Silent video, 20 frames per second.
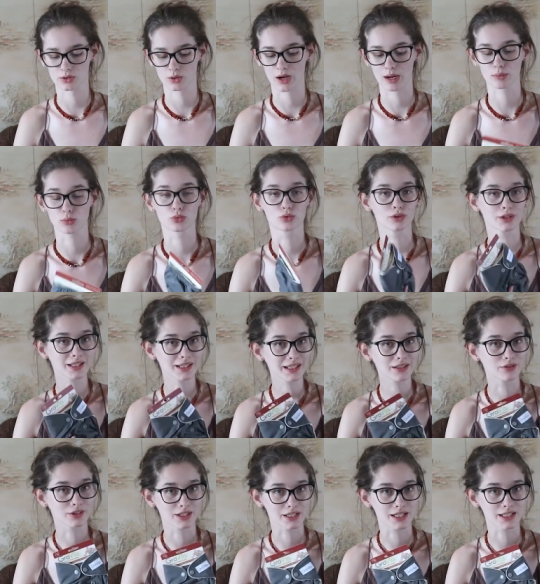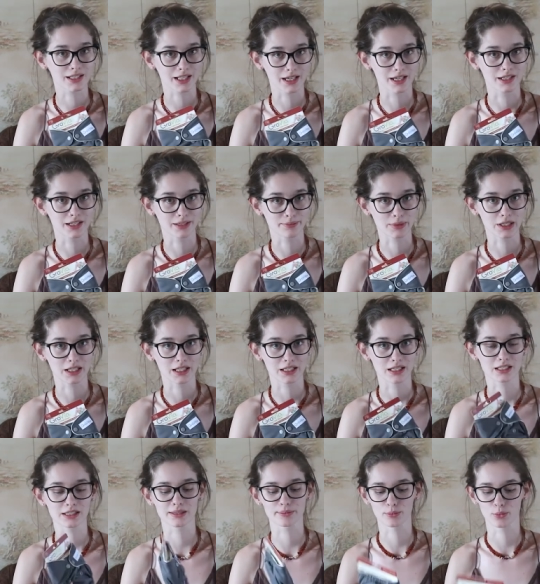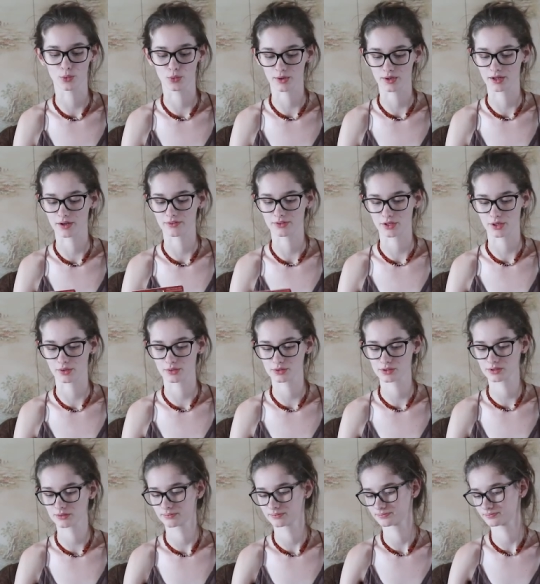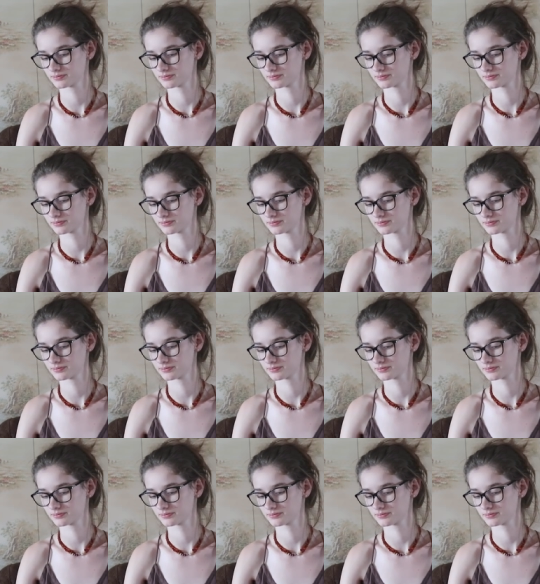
so I'm really really excited to be getting some more of those.